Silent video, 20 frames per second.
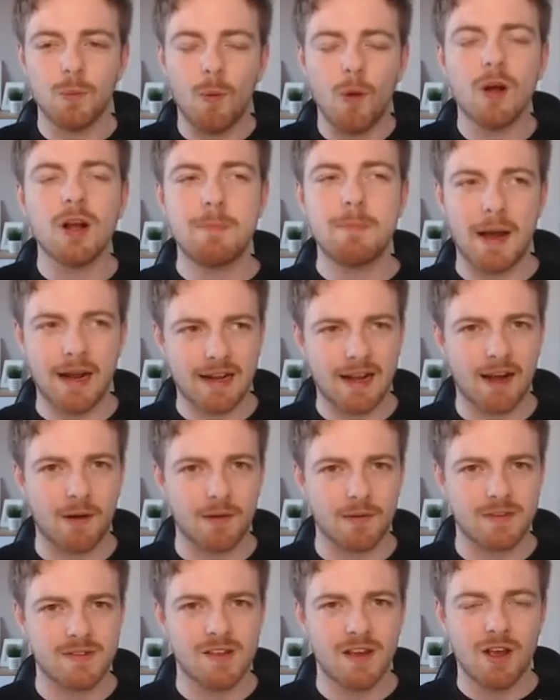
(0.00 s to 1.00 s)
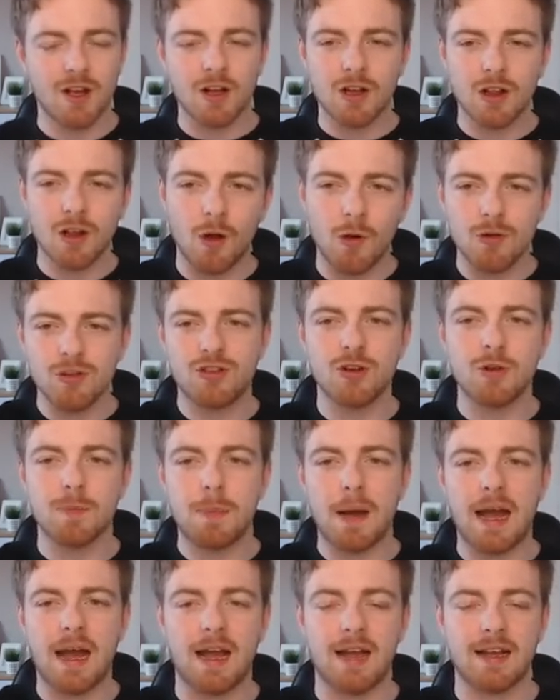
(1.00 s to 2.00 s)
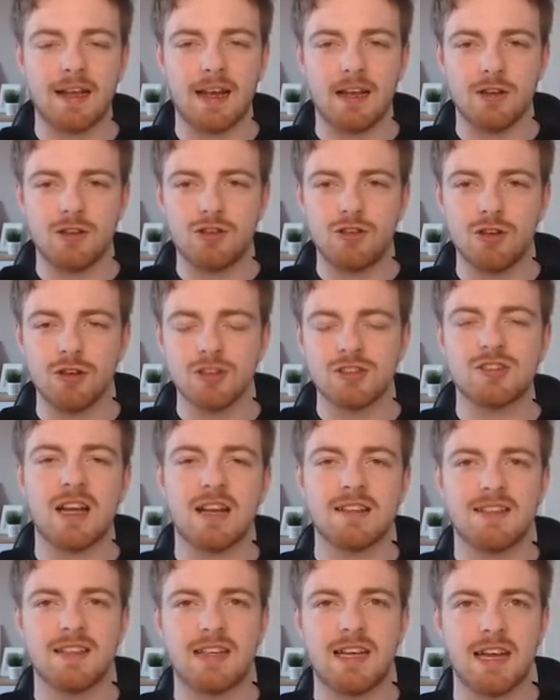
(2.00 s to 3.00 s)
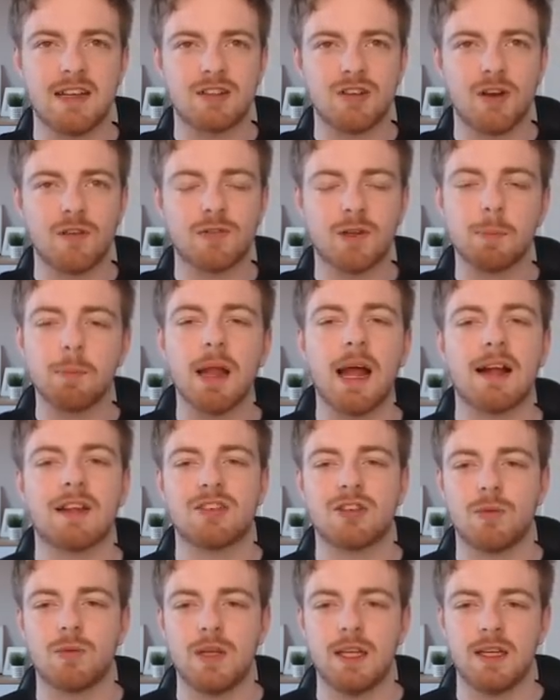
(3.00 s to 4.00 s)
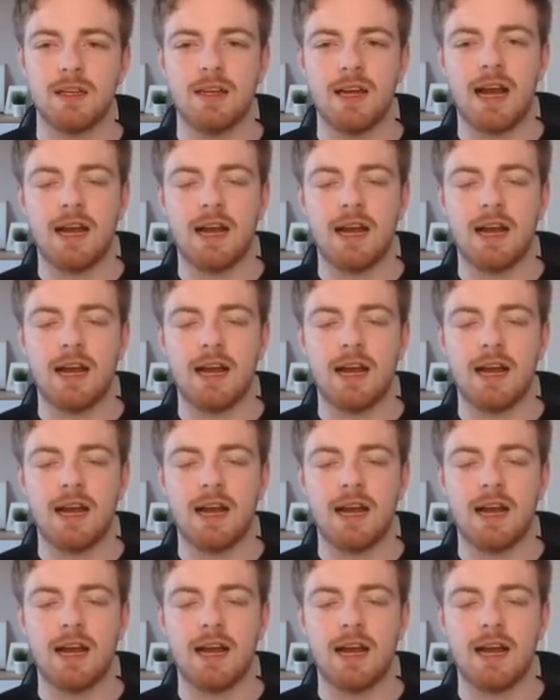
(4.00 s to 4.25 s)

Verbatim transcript: walk back out, close your bag just as it gets off the black screen,